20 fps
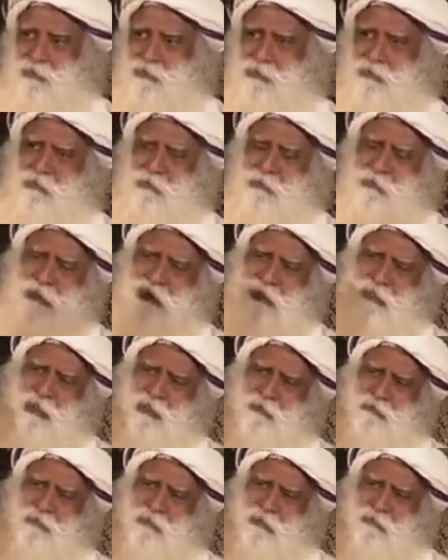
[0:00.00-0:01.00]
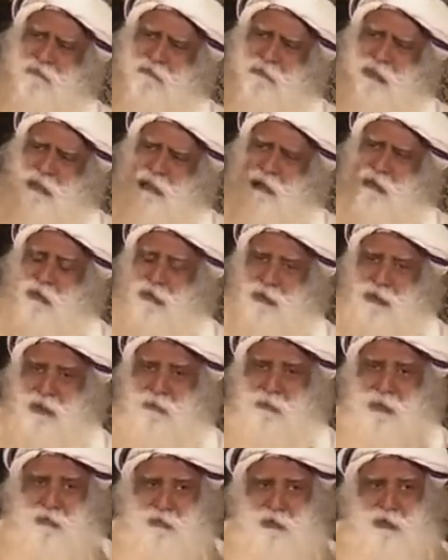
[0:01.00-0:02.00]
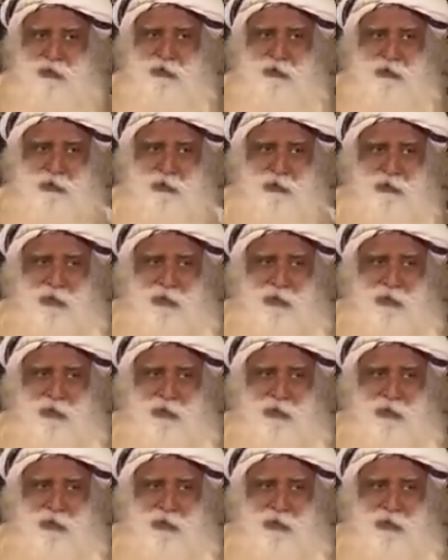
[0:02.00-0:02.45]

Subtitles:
We will be dead for a very long time. I want you to